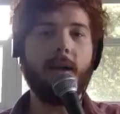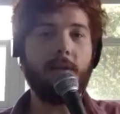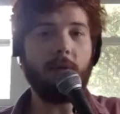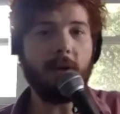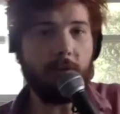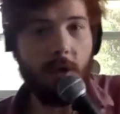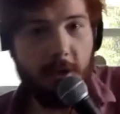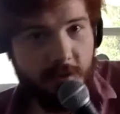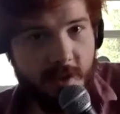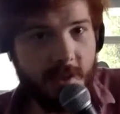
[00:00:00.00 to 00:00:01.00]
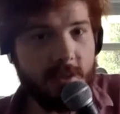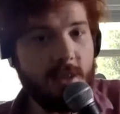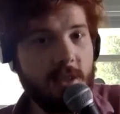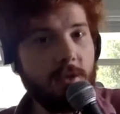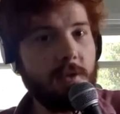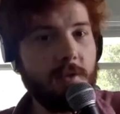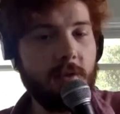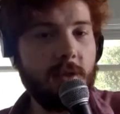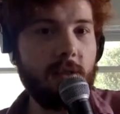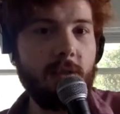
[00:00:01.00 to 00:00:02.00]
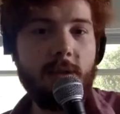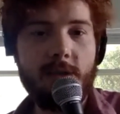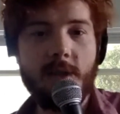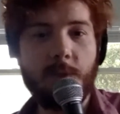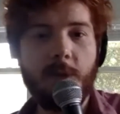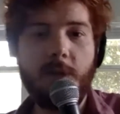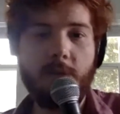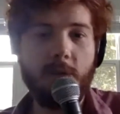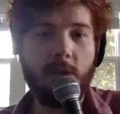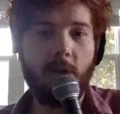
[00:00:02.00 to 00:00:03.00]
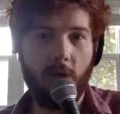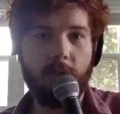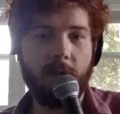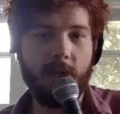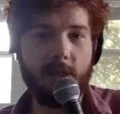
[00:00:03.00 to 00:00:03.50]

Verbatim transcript: do have COVID nineteen. You're listening to someone COVID nineteen not a